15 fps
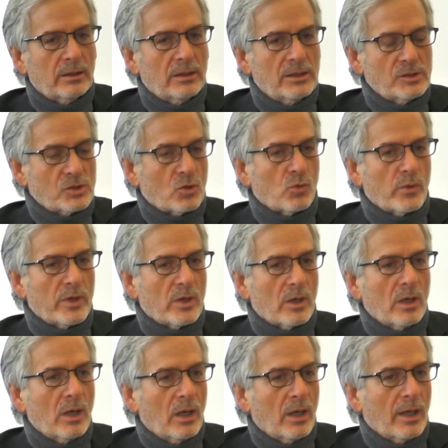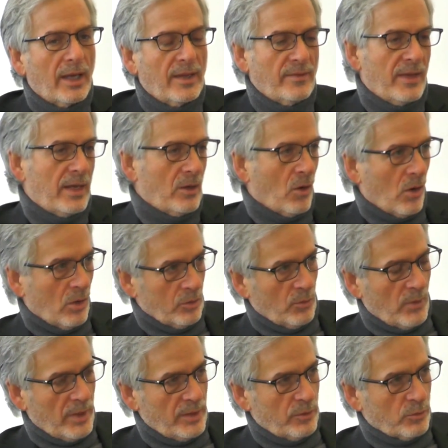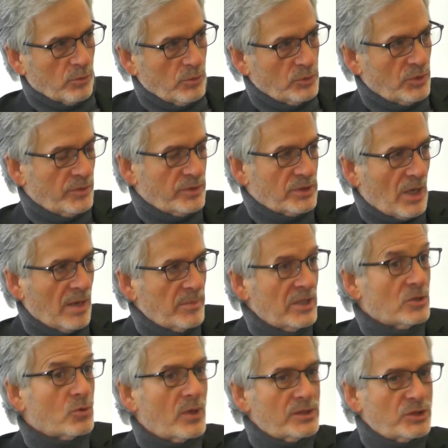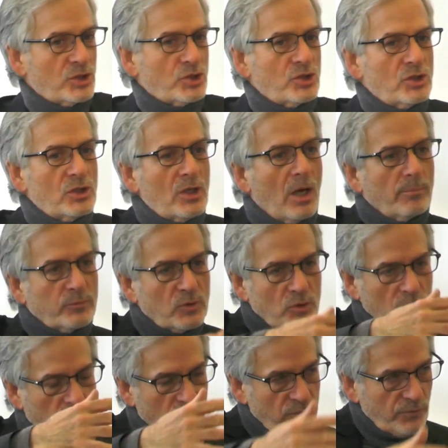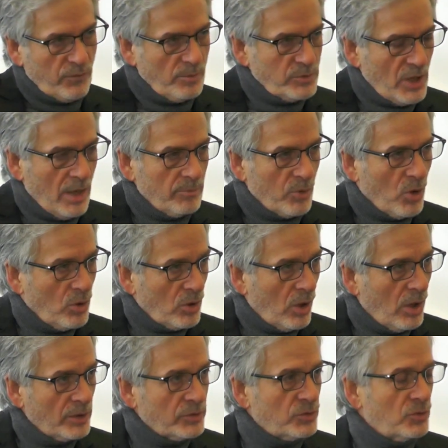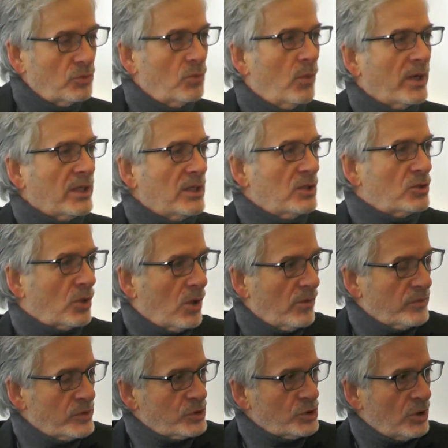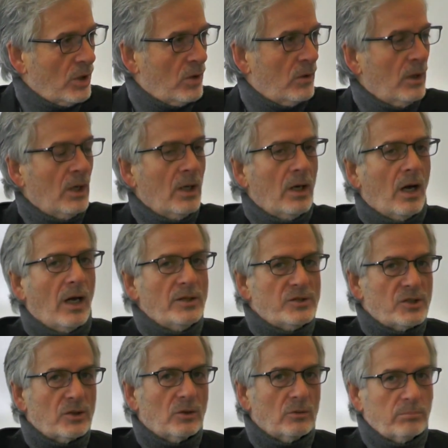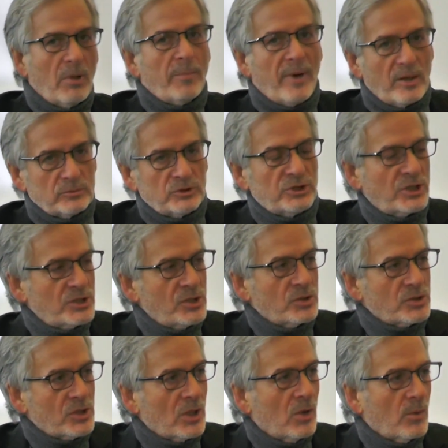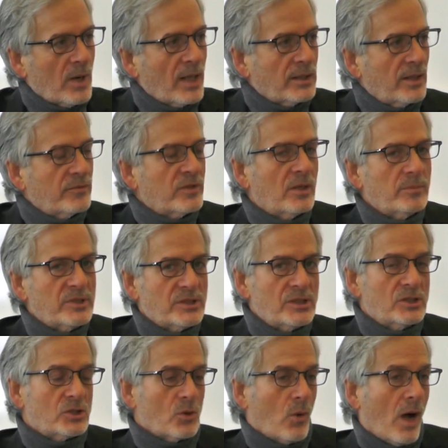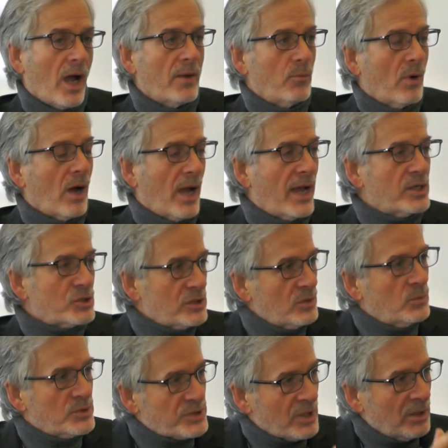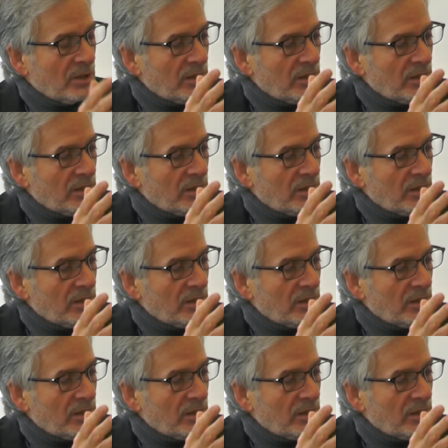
his career, and then all the way through to the time he transitioned from Tom Brokaw to when he took over the show until about 6 years ago when I left NBC. So I actually was